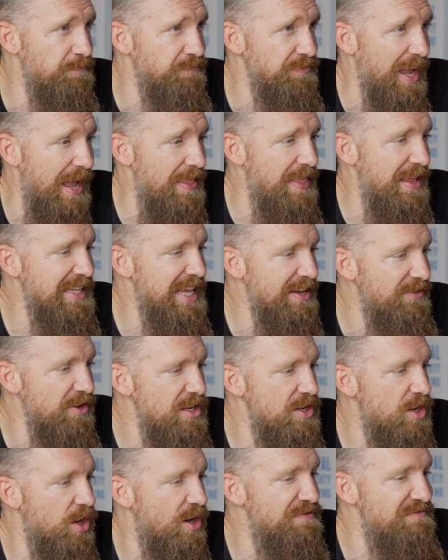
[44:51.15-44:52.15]
And then
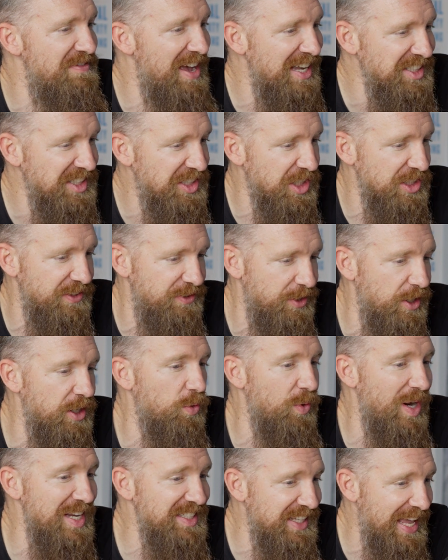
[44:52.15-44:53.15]
giving your investors, if you're going to
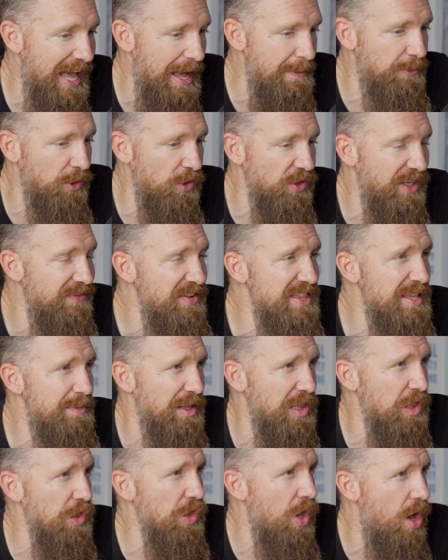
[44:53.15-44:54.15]
raise capital, giving them
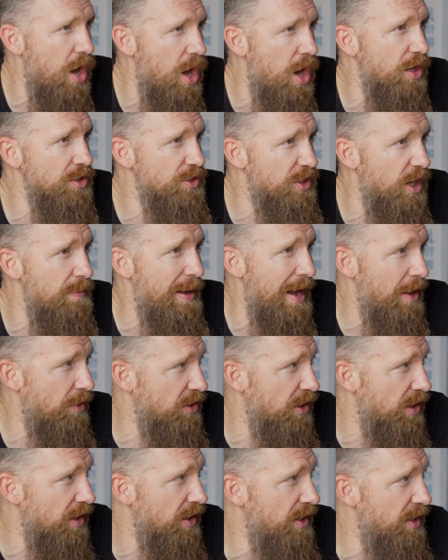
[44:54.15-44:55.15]
a long-term
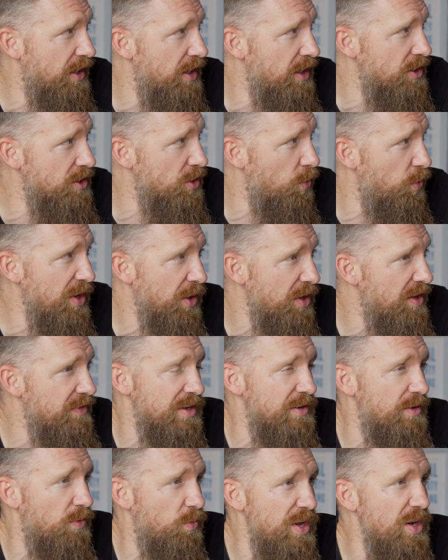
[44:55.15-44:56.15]
outlook. So we
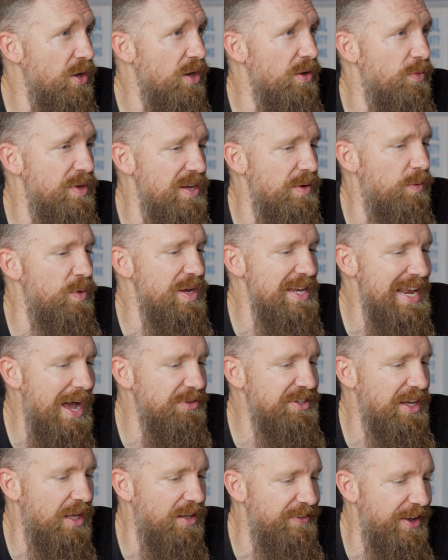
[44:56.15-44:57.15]
now
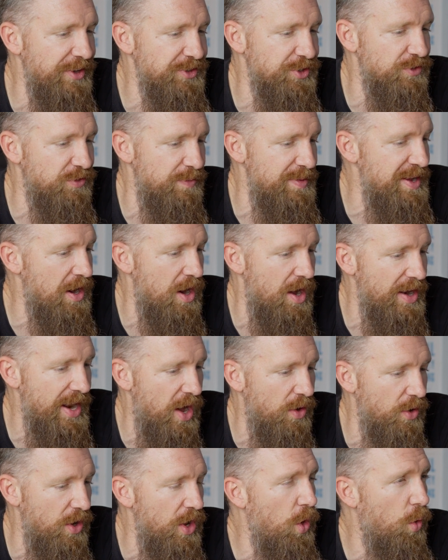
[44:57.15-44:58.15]
tell investors from here on
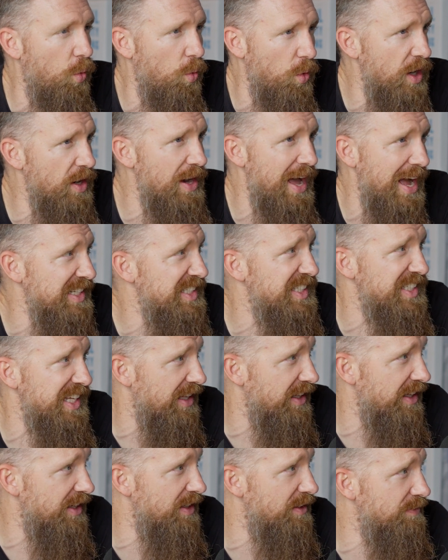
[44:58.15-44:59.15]
out, we're not
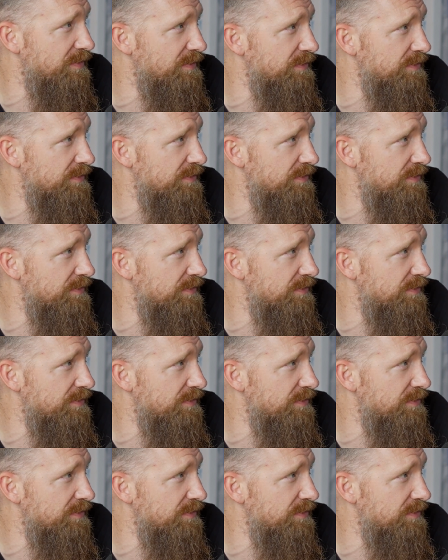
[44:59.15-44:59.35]
selling.